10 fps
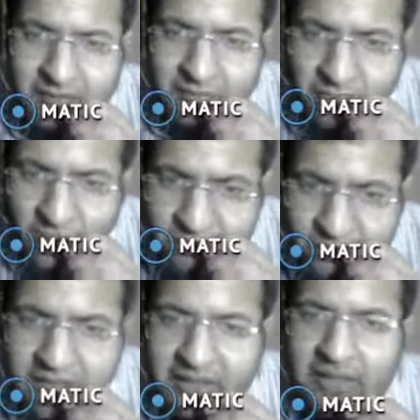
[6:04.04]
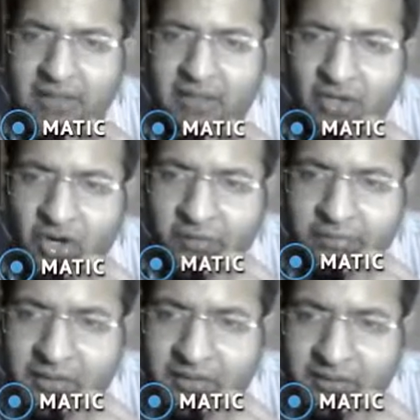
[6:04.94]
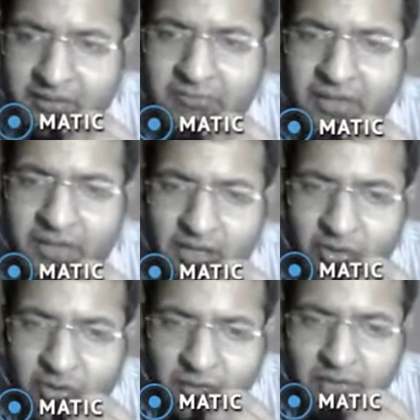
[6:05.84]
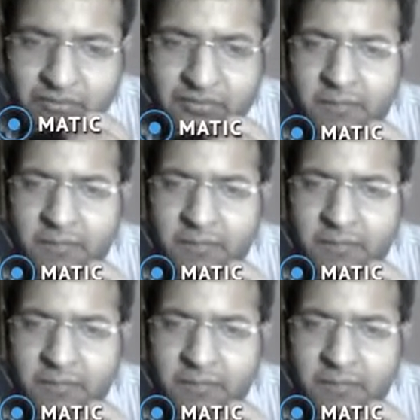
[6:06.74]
abnormally in the optic nerve gliomas.